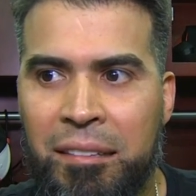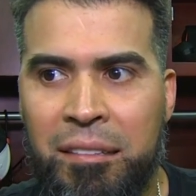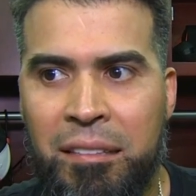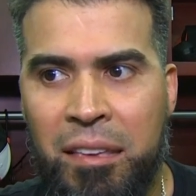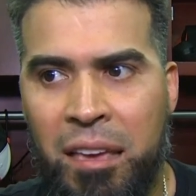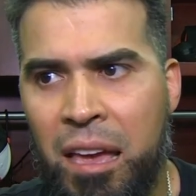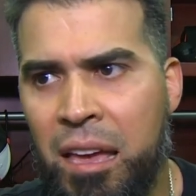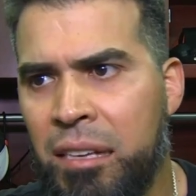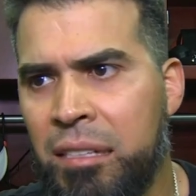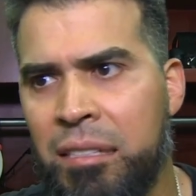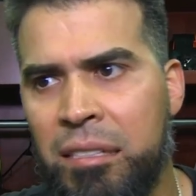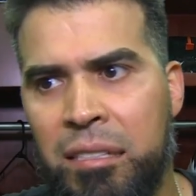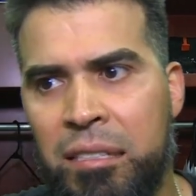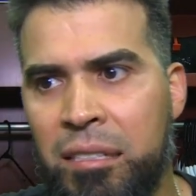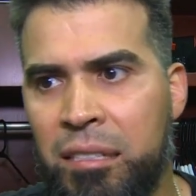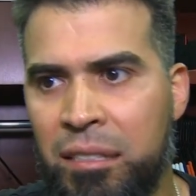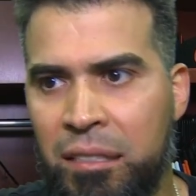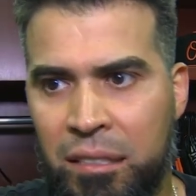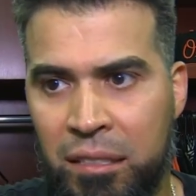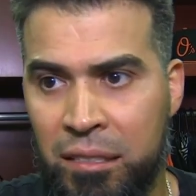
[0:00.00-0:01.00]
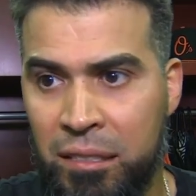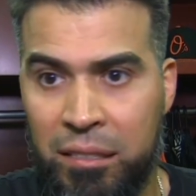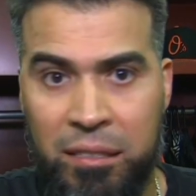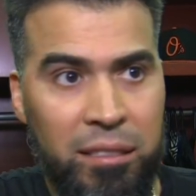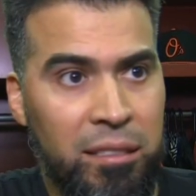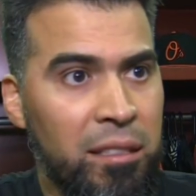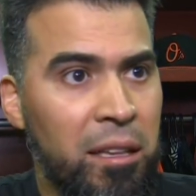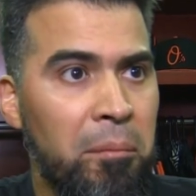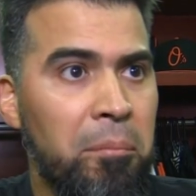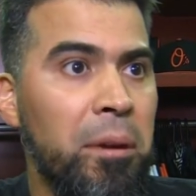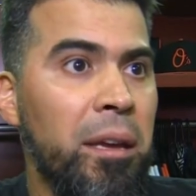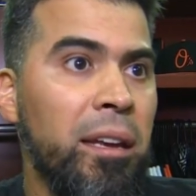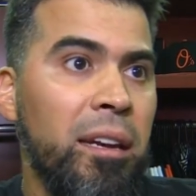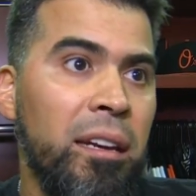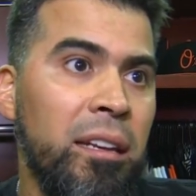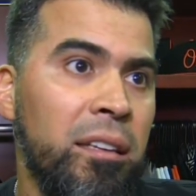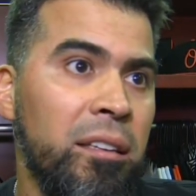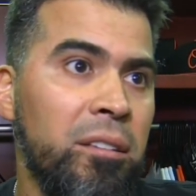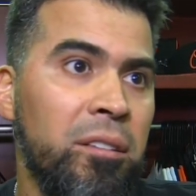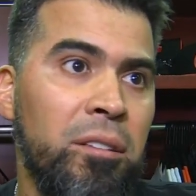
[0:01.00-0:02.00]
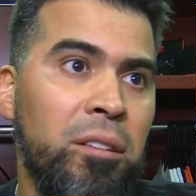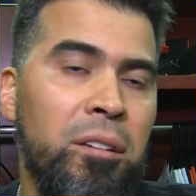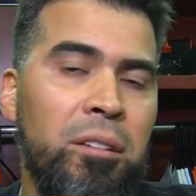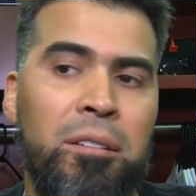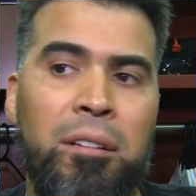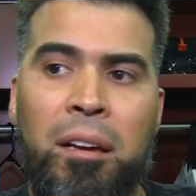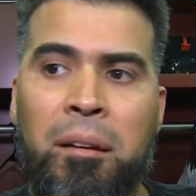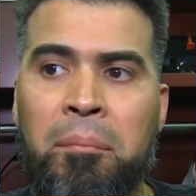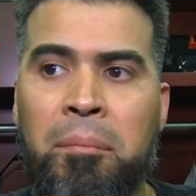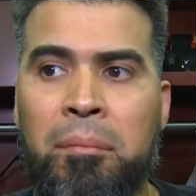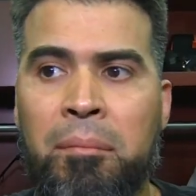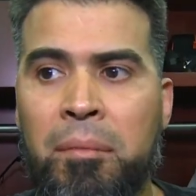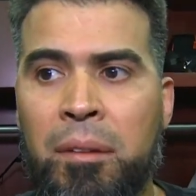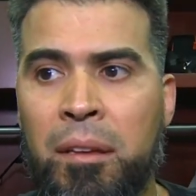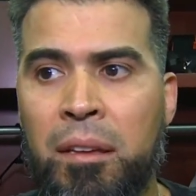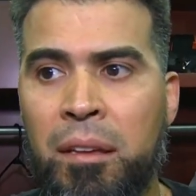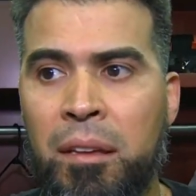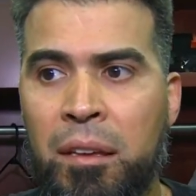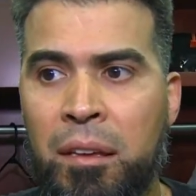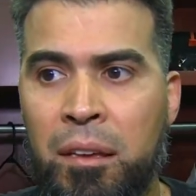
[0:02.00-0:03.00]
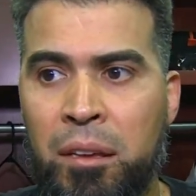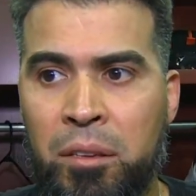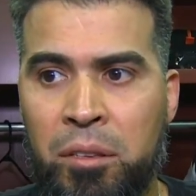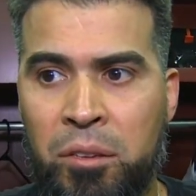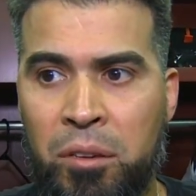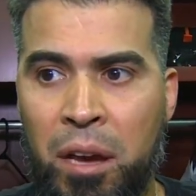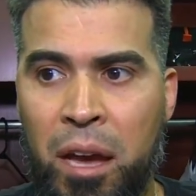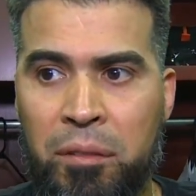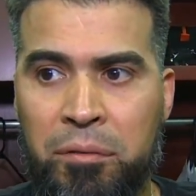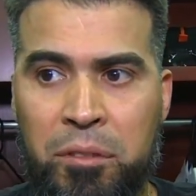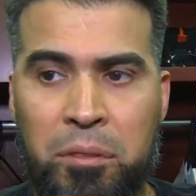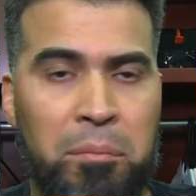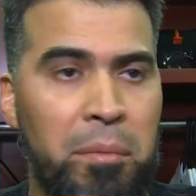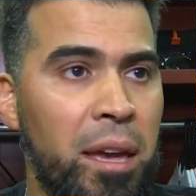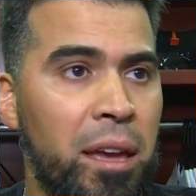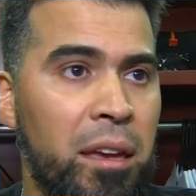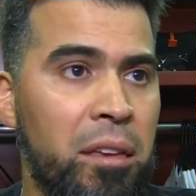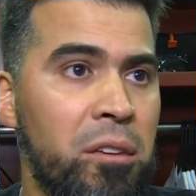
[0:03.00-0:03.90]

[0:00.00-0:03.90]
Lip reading: Yes, he's the big league, you know? You have to make